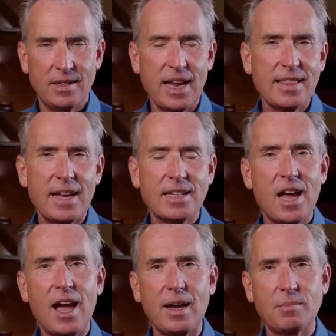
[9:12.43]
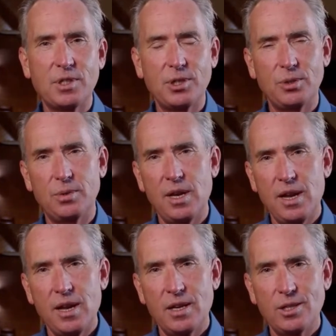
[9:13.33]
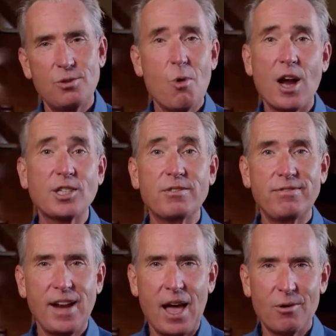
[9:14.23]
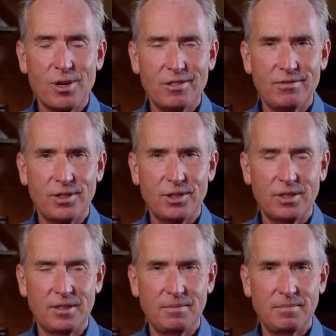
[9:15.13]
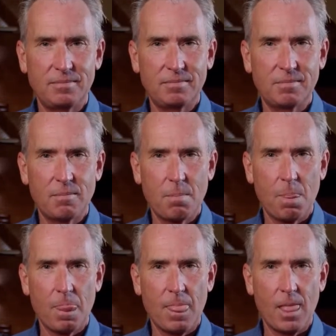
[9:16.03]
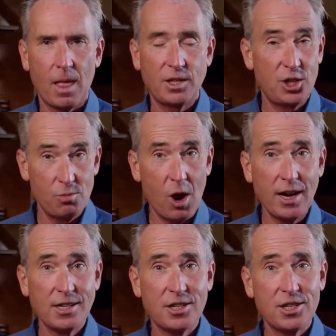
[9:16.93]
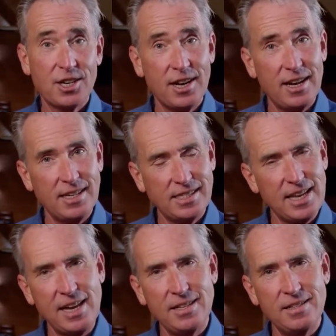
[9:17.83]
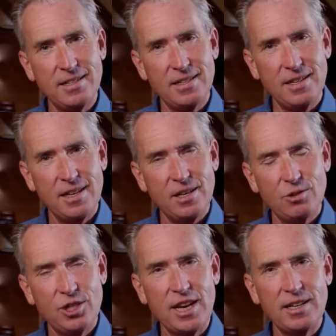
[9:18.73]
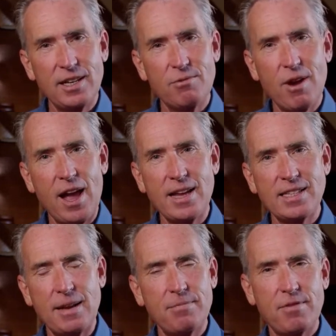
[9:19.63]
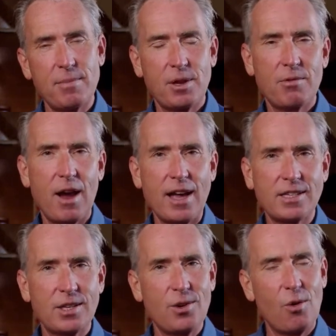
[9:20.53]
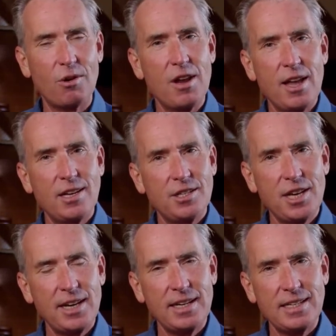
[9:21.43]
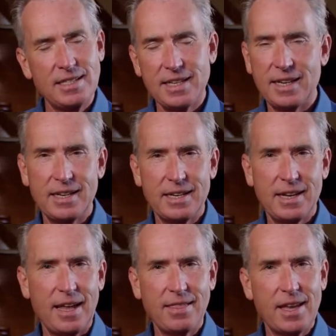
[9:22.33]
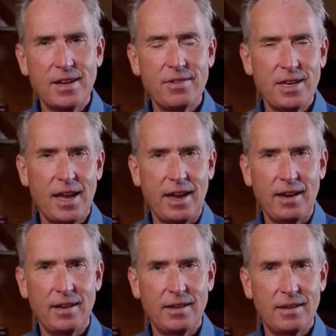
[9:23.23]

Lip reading: Take that time to watch a flower unfurl, to watch a sun gently rise up from the horizon or gently sink at the end of a day.